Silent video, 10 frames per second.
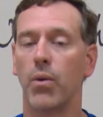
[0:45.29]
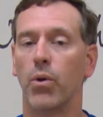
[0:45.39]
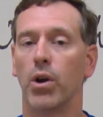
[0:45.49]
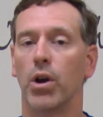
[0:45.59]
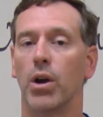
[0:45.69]

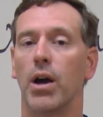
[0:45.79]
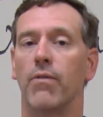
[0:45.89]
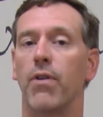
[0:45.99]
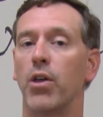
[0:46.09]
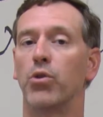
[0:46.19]
where
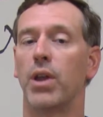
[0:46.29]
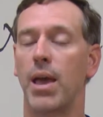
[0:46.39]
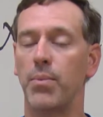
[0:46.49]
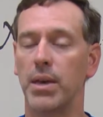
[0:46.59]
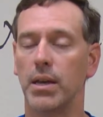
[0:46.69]
Father
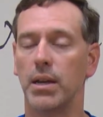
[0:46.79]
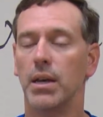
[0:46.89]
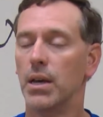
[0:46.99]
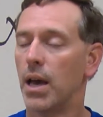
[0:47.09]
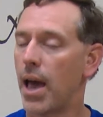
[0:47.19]
Damien
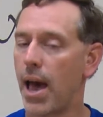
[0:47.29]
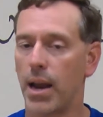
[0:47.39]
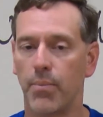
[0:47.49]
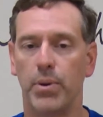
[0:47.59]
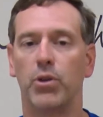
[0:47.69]

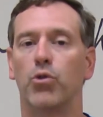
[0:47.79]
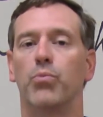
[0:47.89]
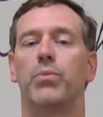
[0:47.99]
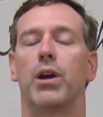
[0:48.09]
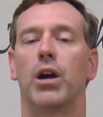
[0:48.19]
had a big
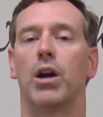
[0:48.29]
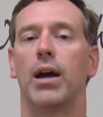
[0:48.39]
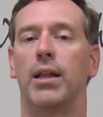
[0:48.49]
group there.